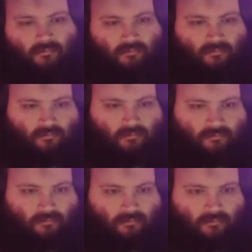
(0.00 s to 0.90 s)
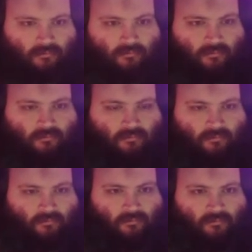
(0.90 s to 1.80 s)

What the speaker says: (silence)